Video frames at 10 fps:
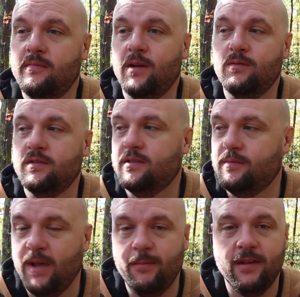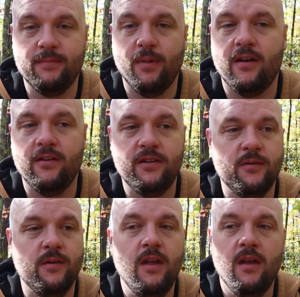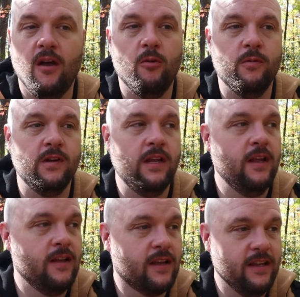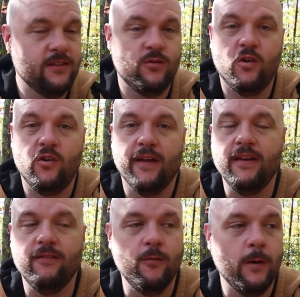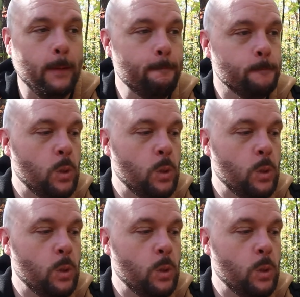There was maybe a spot or two open. Kids running around everywhere.